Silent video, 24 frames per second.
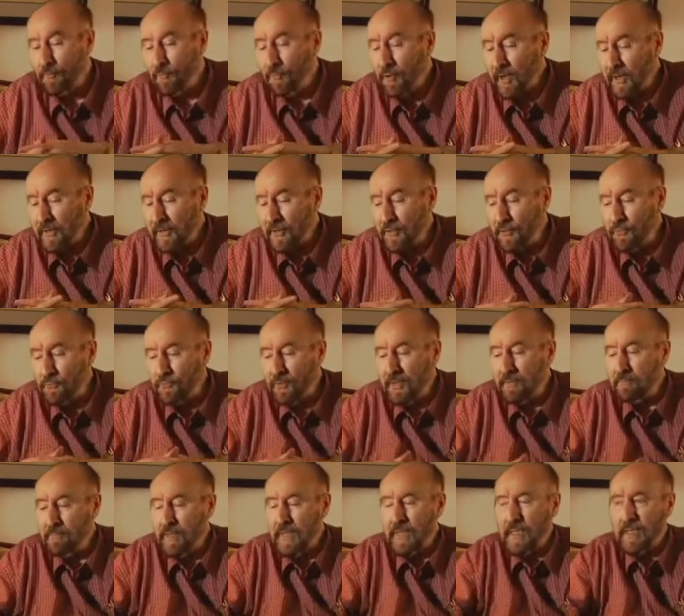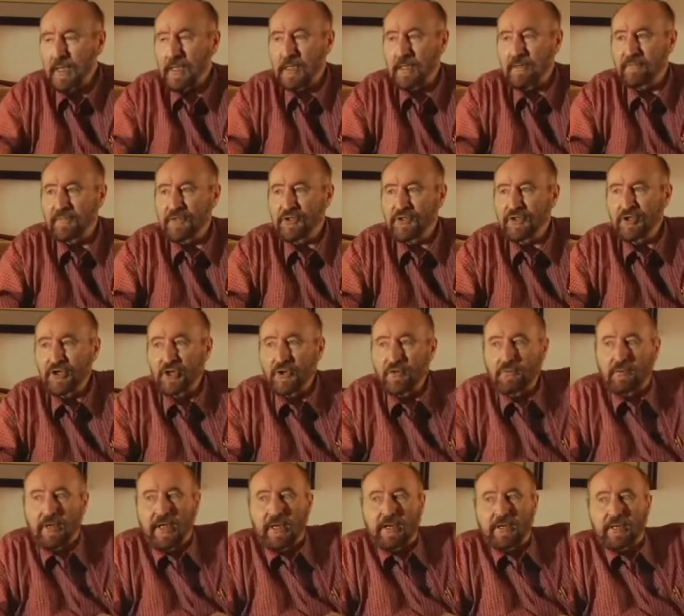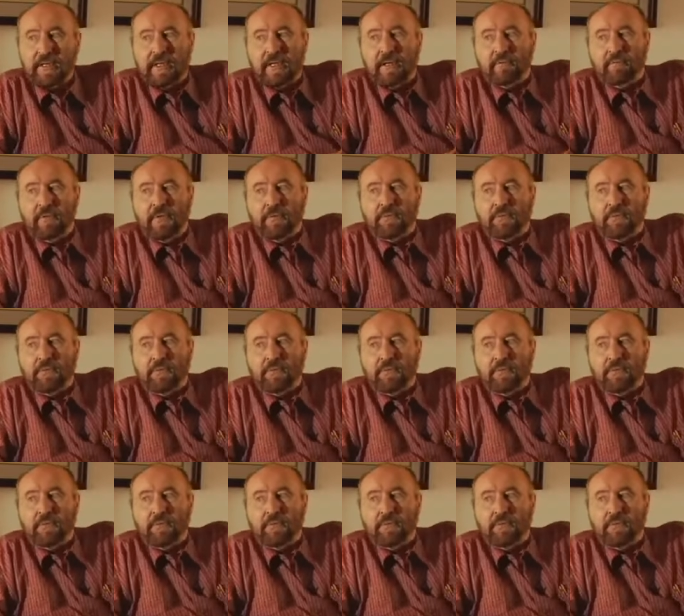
What do we make of a generator that